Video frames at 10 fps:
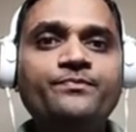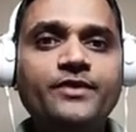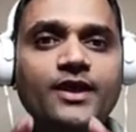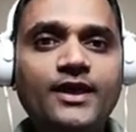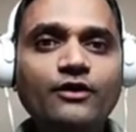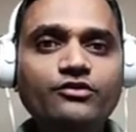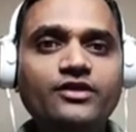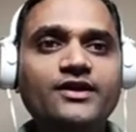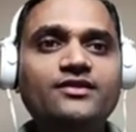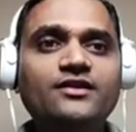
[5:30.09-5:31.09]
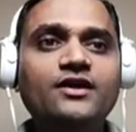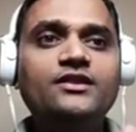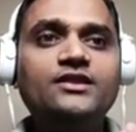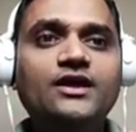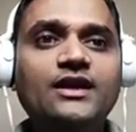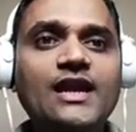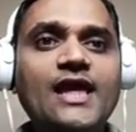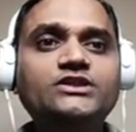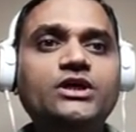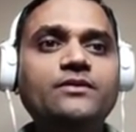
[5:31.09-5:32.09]
gives us the
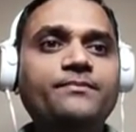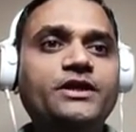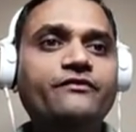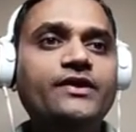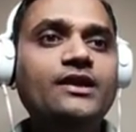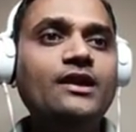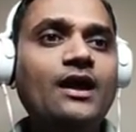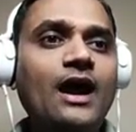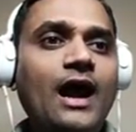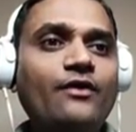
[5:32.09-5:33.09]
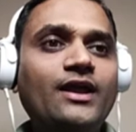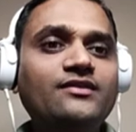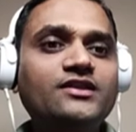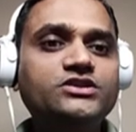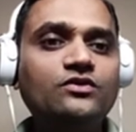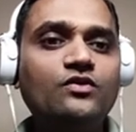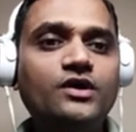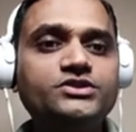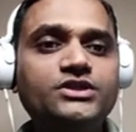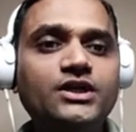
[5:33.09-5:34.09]
relation between ionization
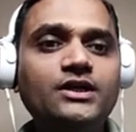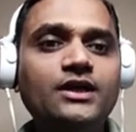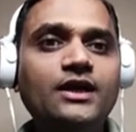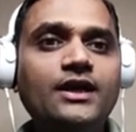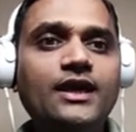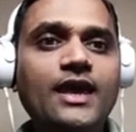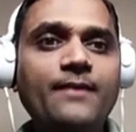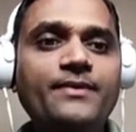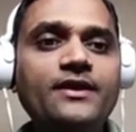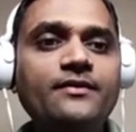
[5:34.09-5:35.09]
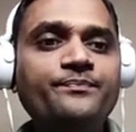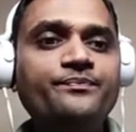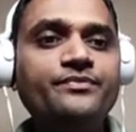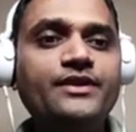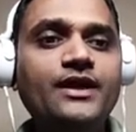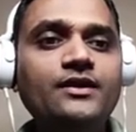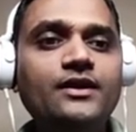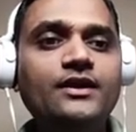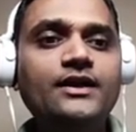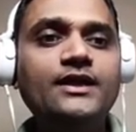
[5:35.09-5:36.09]
constant Kb,
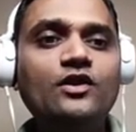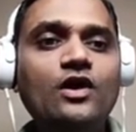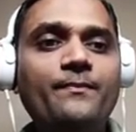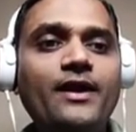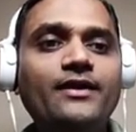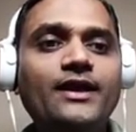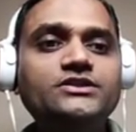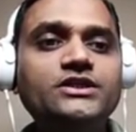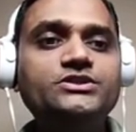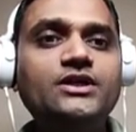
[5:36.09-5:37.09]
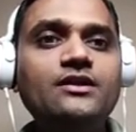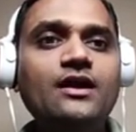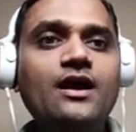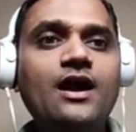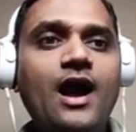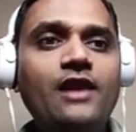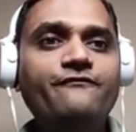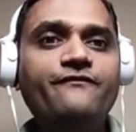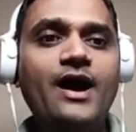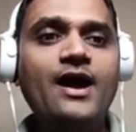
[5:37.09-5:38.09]
then degree of ionization
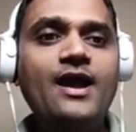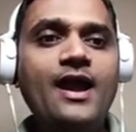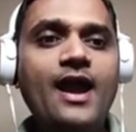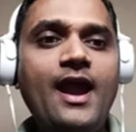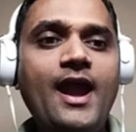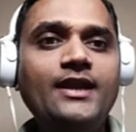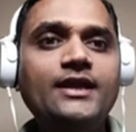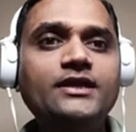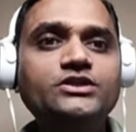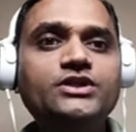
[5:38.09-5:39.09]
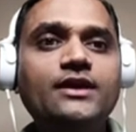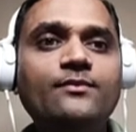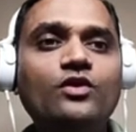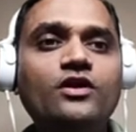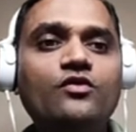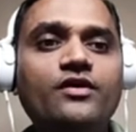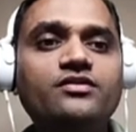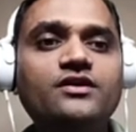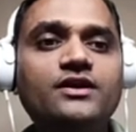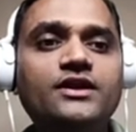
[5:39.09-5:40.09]
alpha, and initial molar
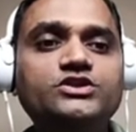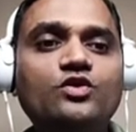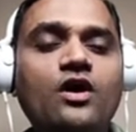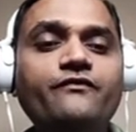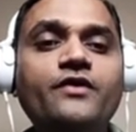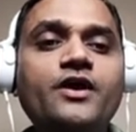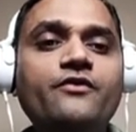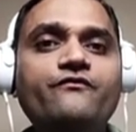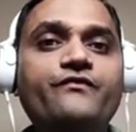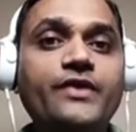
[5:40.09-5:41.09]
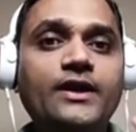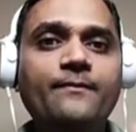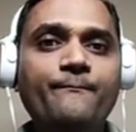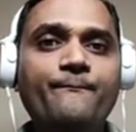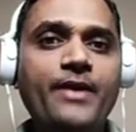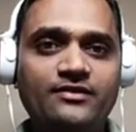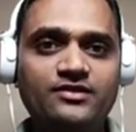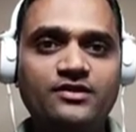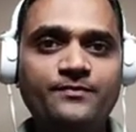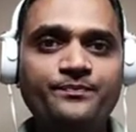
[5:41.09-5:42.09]
concentration of weak
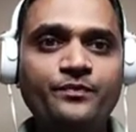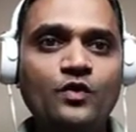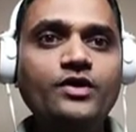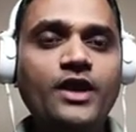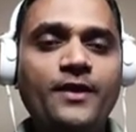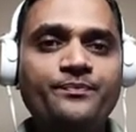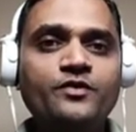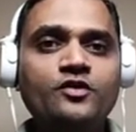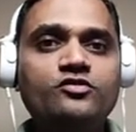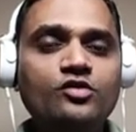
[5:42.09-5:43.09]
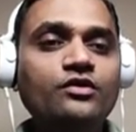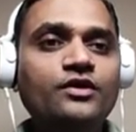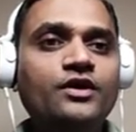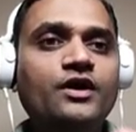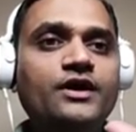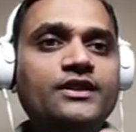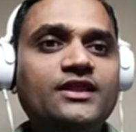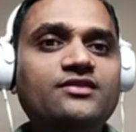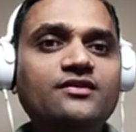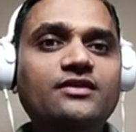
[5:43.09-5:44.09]
base. Okay, so
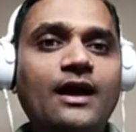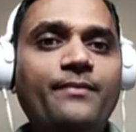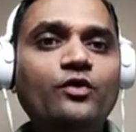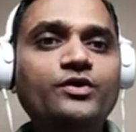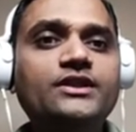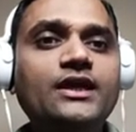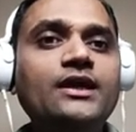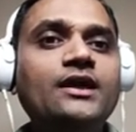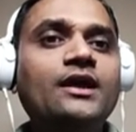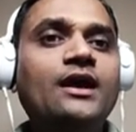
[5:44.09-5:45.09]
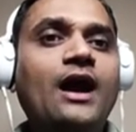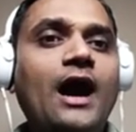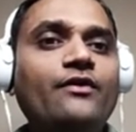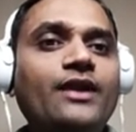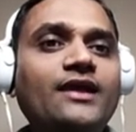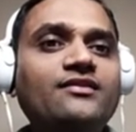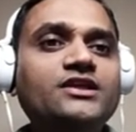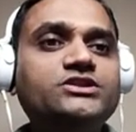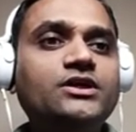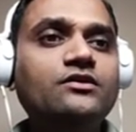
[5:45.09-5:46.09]
this is about the
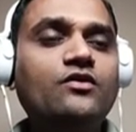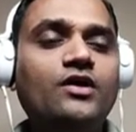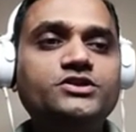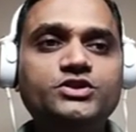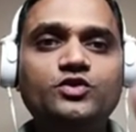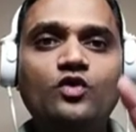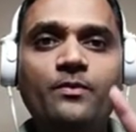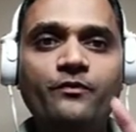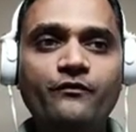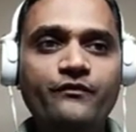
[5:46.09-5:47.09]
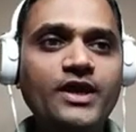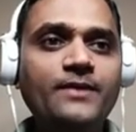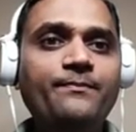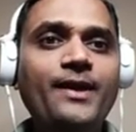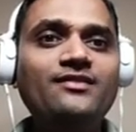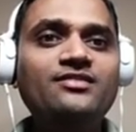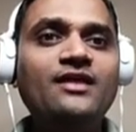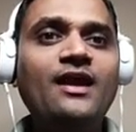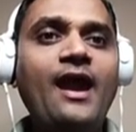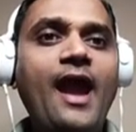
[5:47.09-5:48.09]
ionization constant of weak base
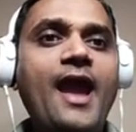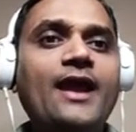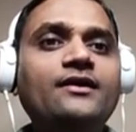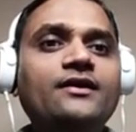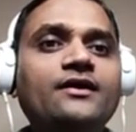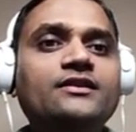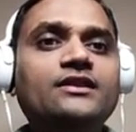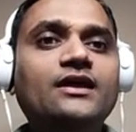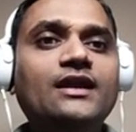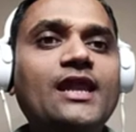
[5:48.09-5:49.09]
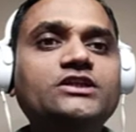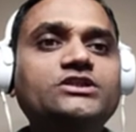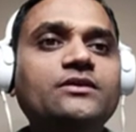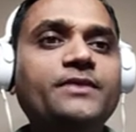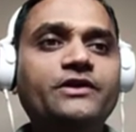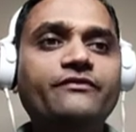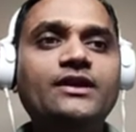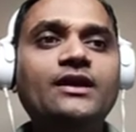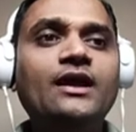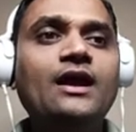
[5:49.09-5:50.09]
and the relation
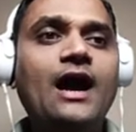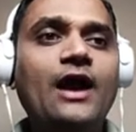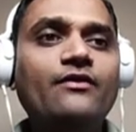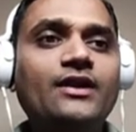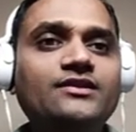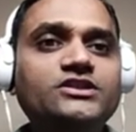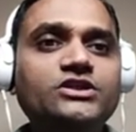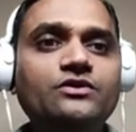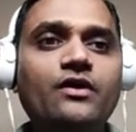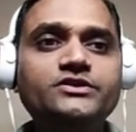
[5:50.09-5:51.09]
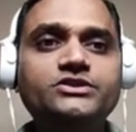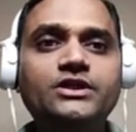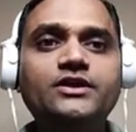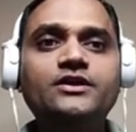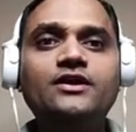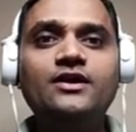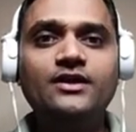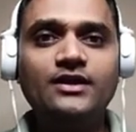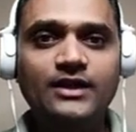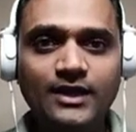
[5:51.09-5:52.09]
between ionization constant,
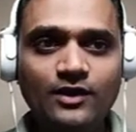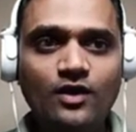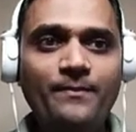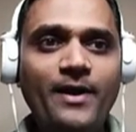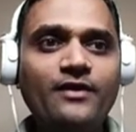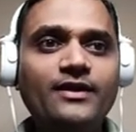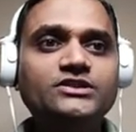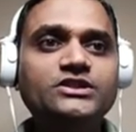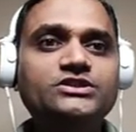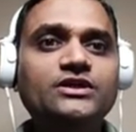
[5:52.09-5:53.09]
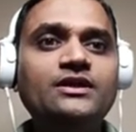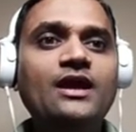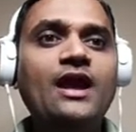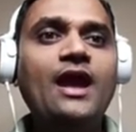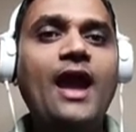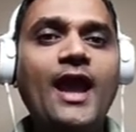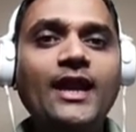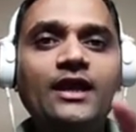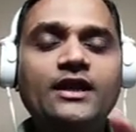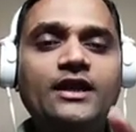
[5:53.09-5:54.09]
degree of ionization,
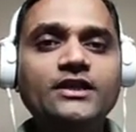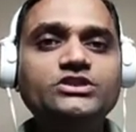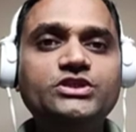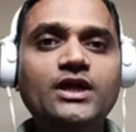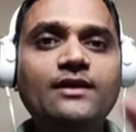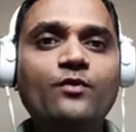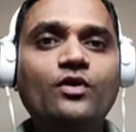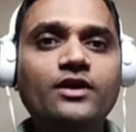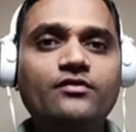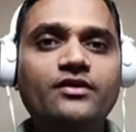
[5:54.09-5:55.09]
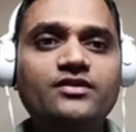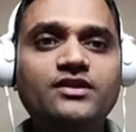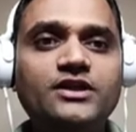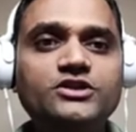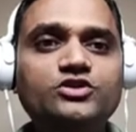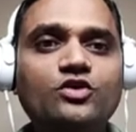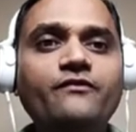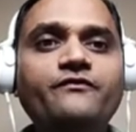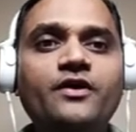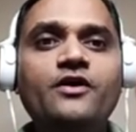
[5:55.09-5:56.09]
and initial molar concentration
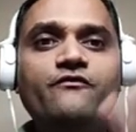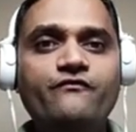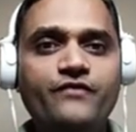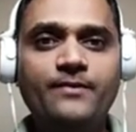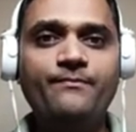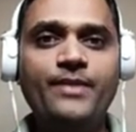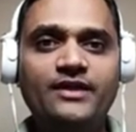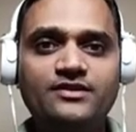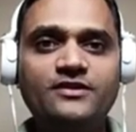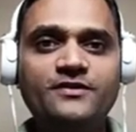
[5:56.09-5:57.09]
of weak base.